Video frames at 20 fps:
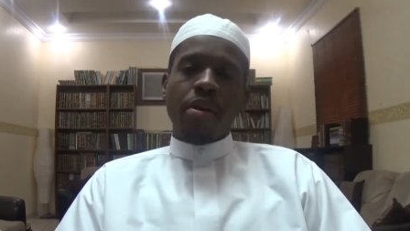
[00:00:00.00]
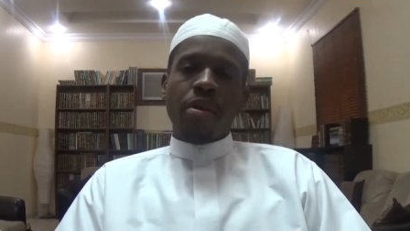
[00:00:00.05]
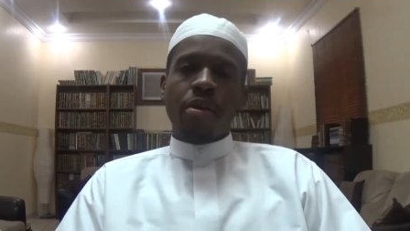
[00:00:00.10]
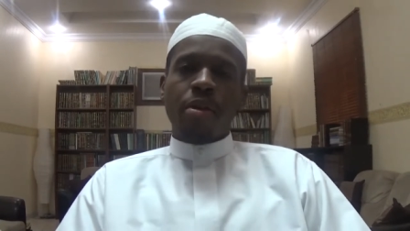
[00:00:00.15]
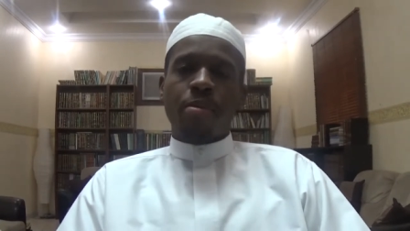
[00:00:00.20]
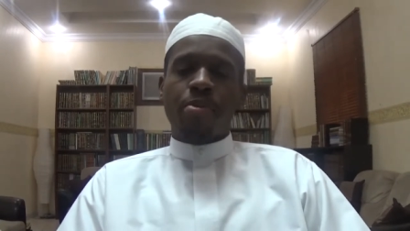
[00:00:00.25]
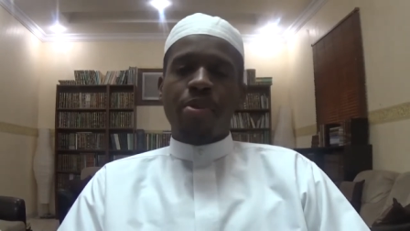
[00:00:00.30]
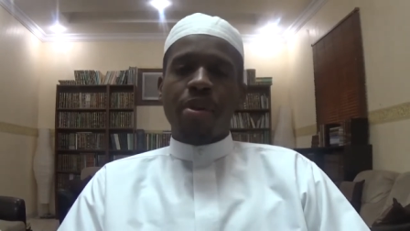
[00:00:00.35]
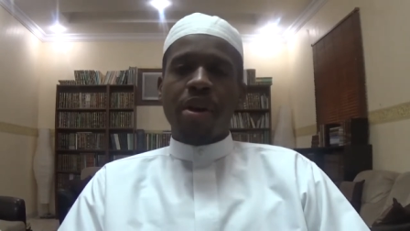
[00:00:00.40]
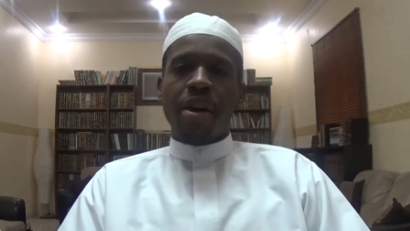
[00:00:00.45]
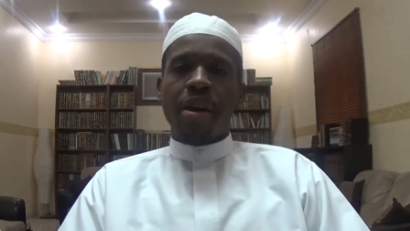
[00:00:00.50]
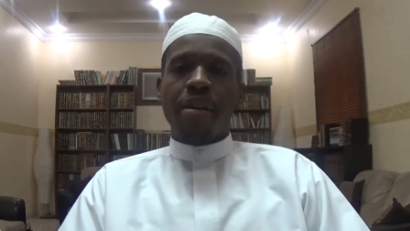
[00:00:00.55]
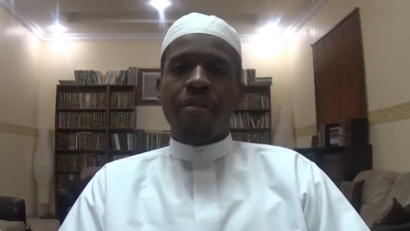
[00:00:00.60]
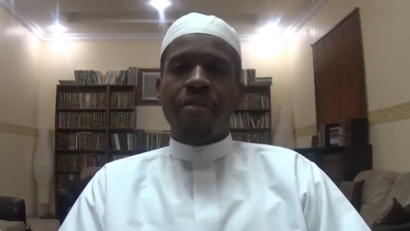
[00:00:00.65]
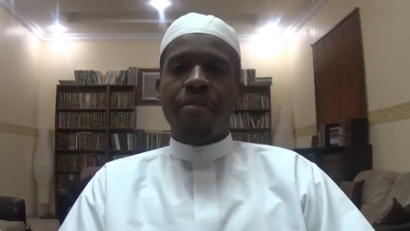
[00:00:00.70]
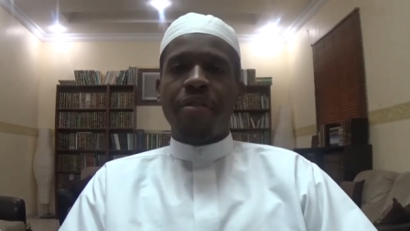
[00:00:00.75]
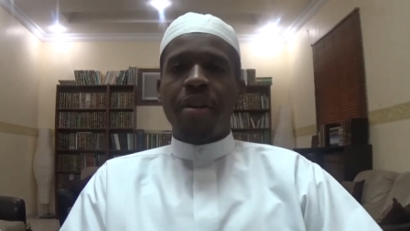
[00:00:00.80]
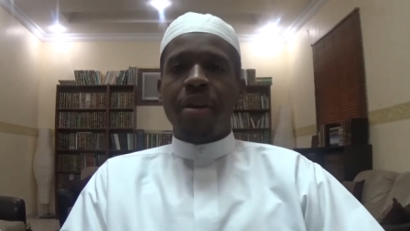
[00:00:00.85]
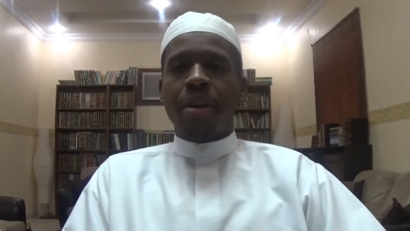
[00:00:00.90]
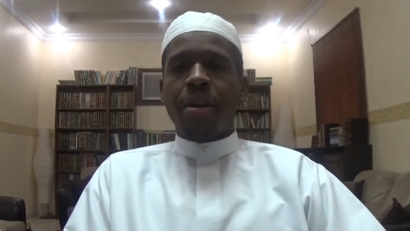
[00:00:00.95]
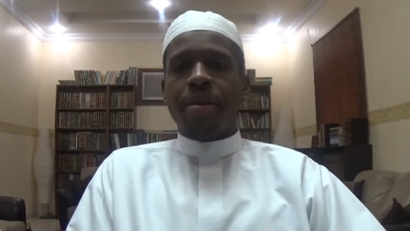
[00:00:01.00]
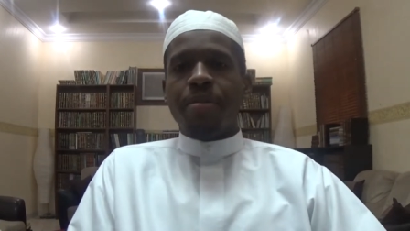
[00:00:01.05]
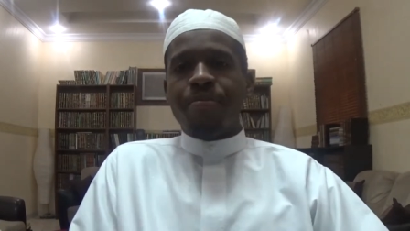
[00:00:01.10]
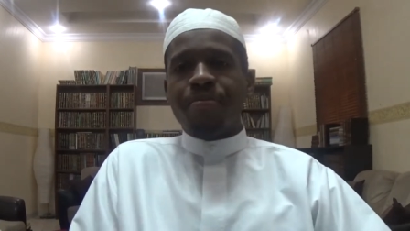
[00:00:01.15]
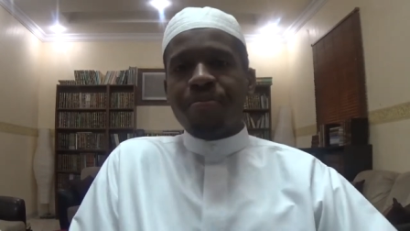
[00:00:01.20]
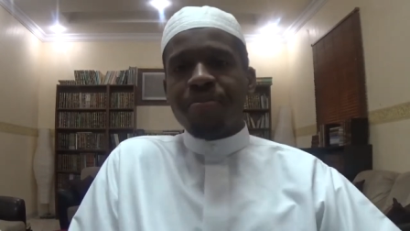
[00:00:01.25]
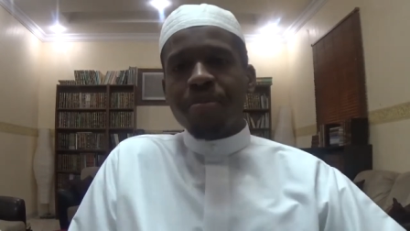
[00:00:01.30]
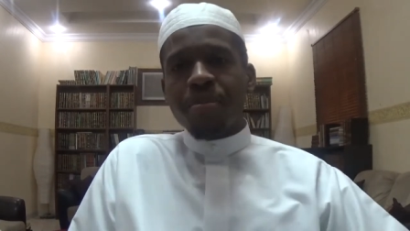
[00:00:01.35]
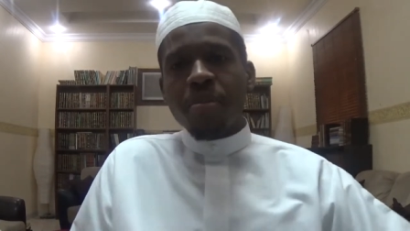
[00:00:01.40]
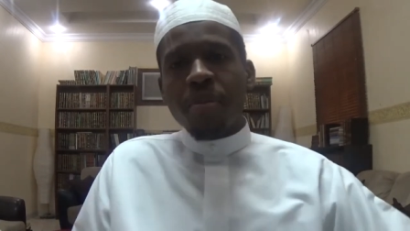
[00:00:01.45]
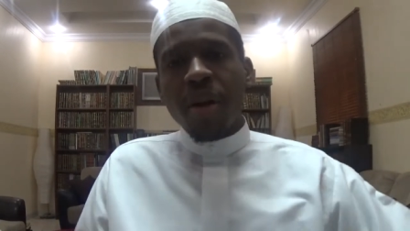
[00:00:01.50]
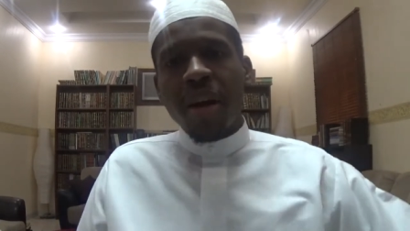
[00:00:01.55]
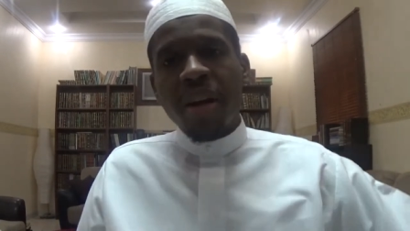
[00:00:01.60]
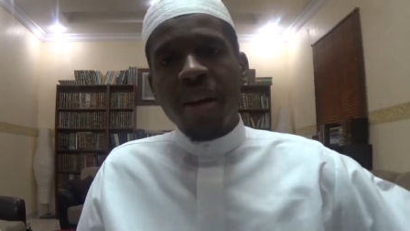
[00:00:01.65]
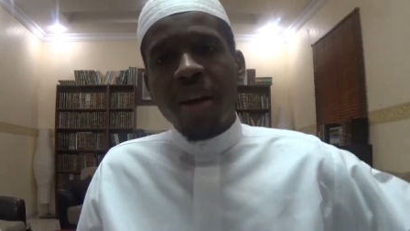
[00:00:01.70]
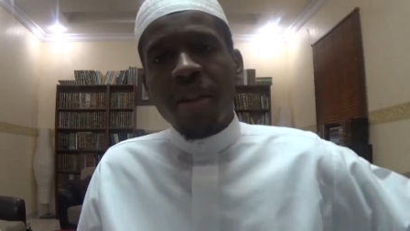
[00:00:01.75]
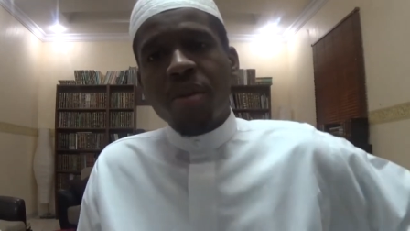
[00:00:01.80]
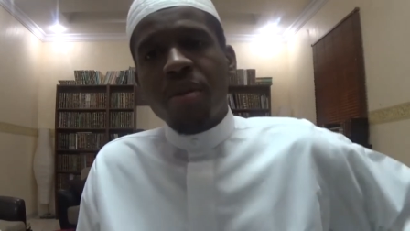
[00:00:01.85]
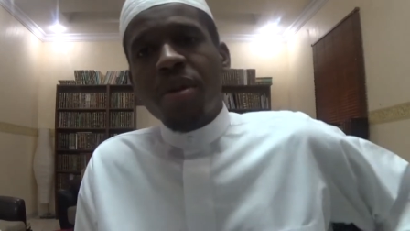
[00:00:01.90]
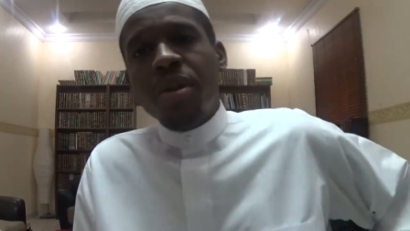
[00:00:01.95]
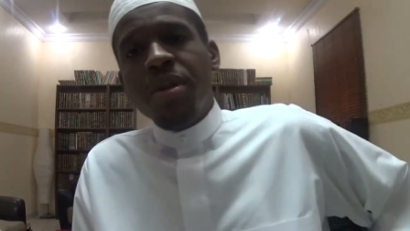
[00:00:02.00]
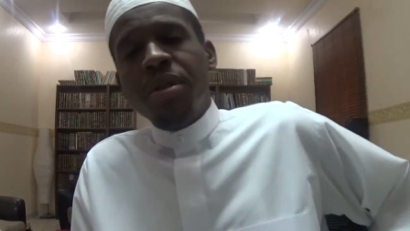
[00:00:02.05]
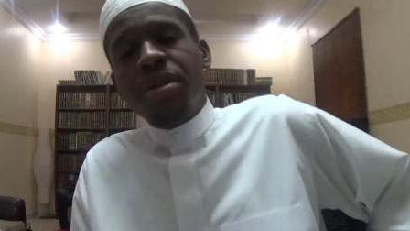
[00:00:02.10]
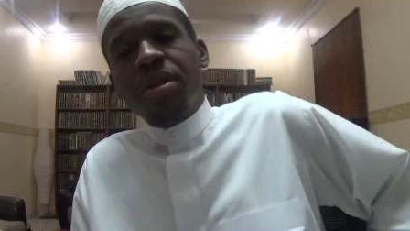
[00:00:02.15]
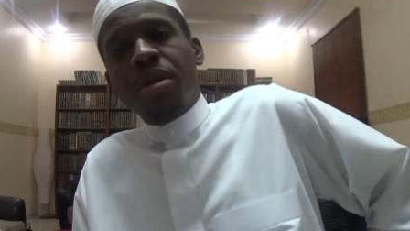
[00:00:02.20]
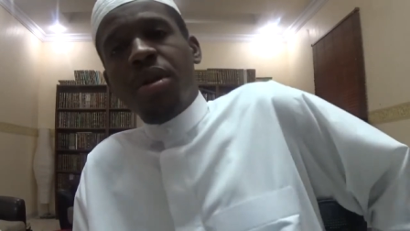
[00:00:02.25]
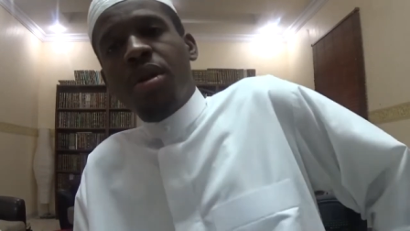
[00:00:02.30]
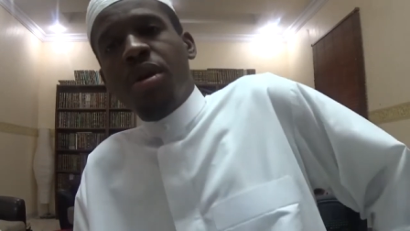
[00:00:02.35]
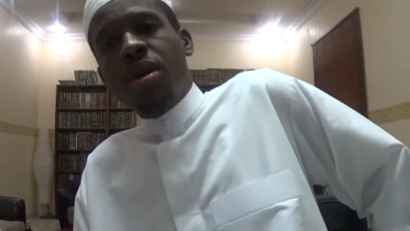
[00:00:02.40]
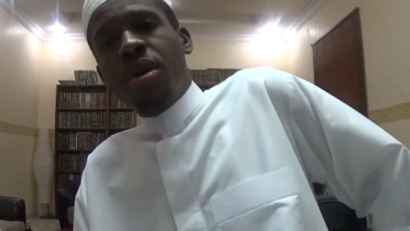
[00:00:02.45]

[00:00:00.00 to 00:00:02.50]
the prayer of fear. In other words,